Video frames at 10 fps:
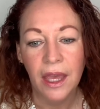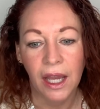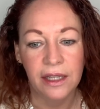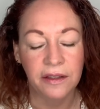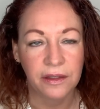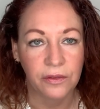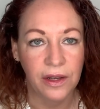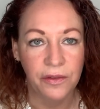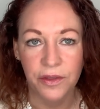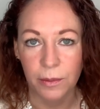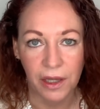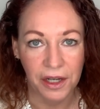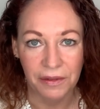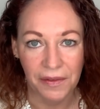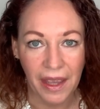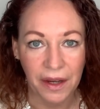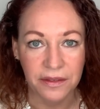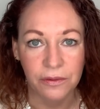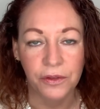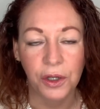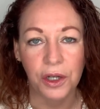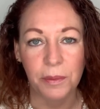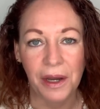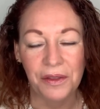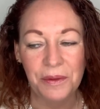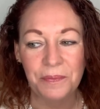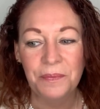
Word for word: unless I've left them lying around the house and forgotten about them.